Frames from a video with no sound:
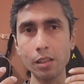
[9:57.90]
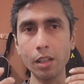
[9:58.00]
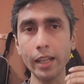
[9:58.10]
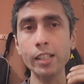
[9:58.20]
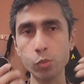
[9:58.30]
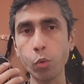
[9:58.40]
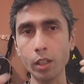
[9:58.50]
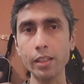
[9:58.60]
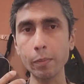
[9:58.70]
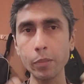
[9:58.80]
against
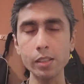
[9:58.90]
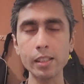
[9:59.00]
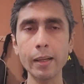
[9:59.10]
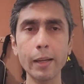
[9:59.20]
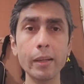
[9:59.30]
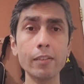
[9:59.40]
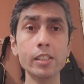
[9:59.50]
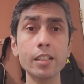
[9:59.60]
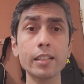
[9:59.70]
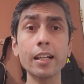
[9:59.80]
what that person may have
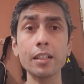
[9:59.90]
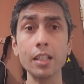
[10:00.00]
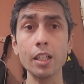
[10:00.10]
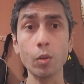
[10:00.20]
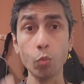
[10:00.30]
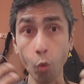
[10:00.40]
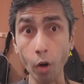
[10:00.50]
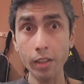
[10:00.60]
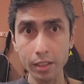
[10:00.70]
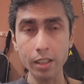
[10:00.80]
said that
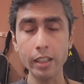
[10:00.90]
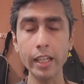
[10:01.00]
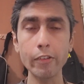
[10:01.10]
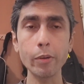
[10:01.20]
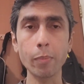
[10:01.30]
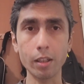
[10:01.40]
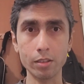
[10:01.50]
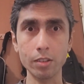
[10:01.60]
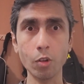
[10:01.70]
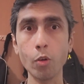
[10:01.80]
warrant a
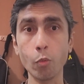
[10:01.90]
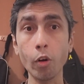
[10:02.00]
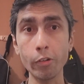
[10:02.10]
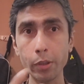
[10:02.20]
rebuttal or warrant